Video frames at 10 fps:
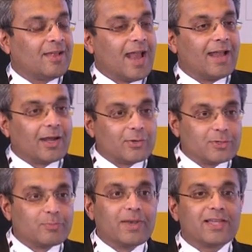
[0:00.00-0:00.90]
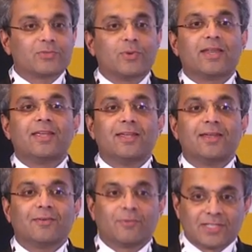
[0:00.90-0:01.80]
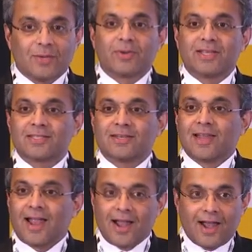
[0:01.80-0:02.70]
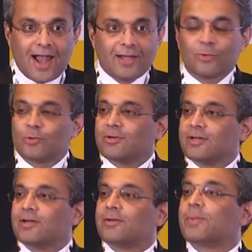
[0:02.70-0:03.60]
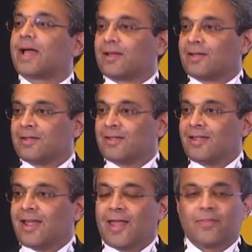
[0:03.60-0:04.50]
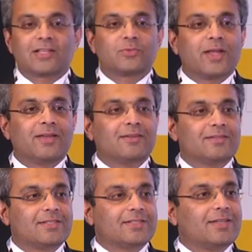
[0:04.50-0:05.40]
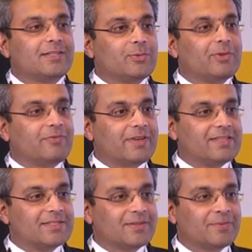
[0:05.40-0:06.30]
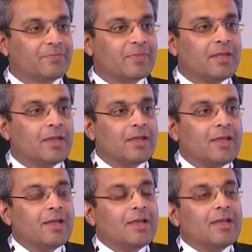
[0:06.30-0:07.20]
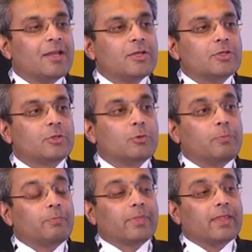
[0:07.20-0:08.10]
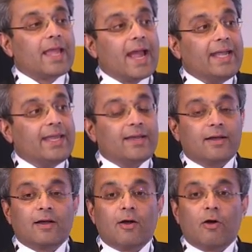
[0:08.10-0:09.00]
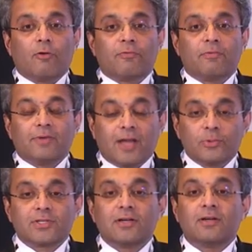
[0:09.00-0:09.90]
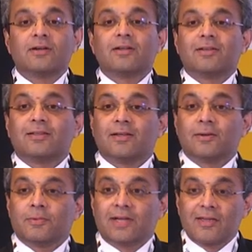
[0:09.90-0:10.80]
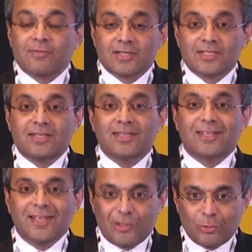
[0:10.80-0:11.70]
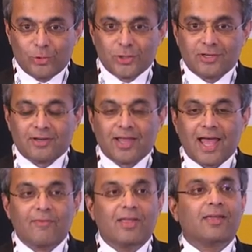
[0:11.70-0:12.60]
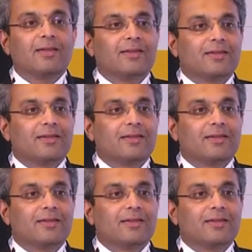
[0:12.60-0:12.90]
And that was a place where he, for some reason, had to turn back. And that's when she said she will freeze. So the idea of now, sir, the diversity, inclusion, having